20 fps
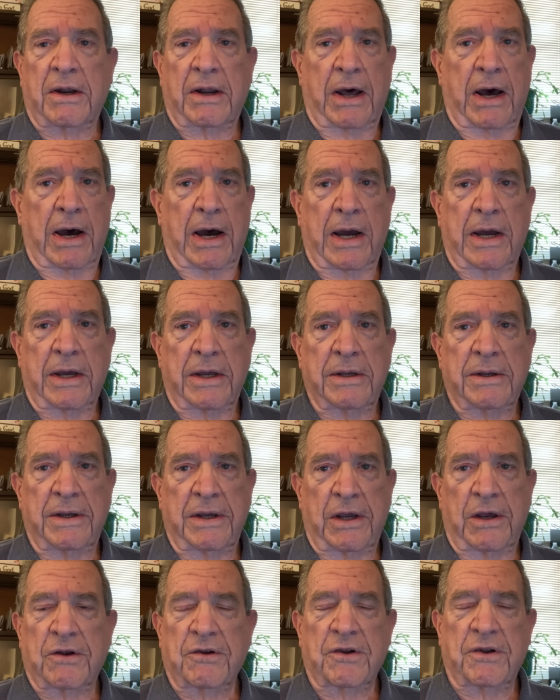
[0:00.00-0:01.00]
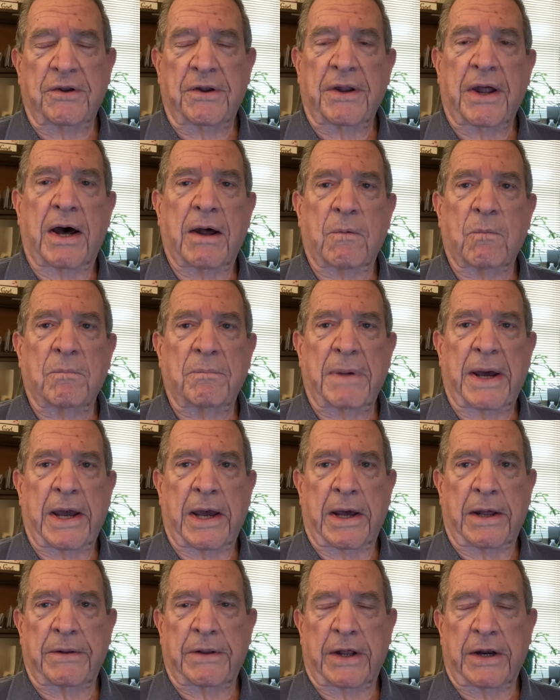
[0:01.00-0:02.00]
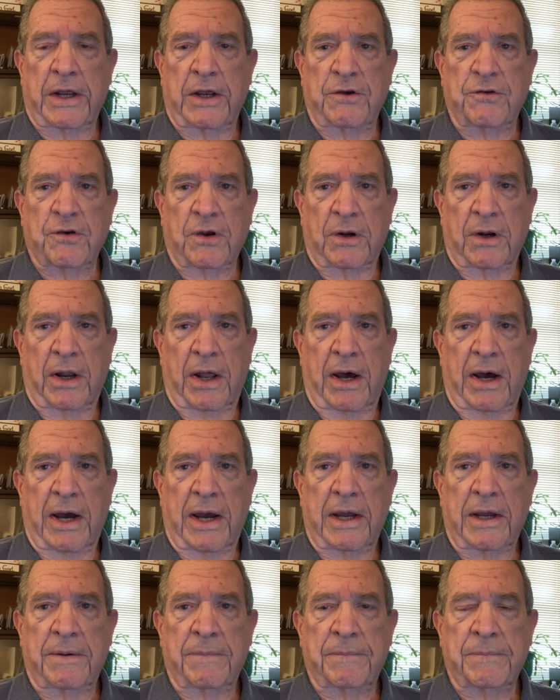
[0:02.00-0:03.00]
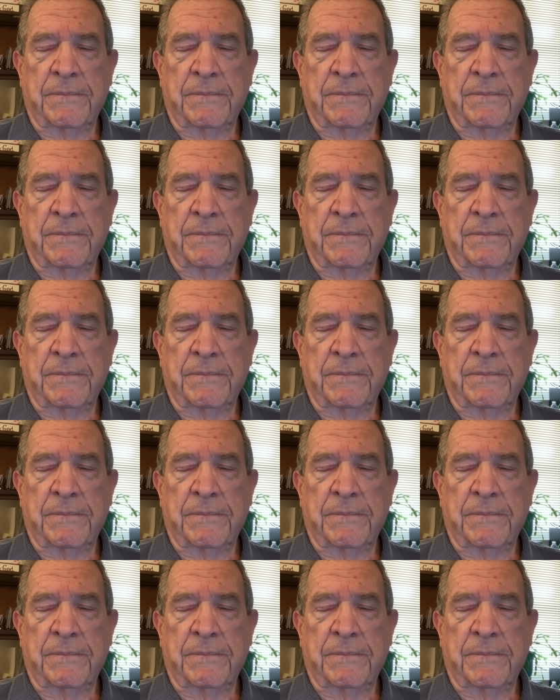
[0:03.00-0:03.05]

lie. He is not man that he should lie.